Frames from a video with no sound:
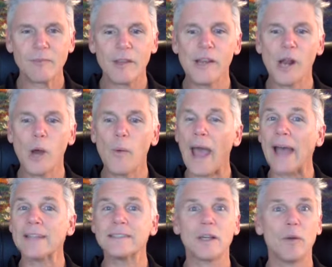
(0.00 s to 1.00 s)
You know,
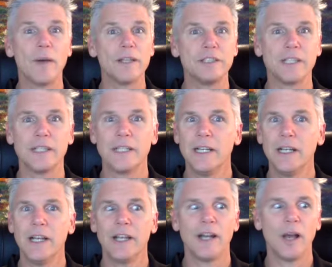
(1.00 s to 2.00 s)
ask the question,
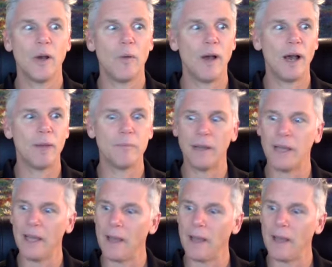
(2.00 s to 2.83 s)
you know,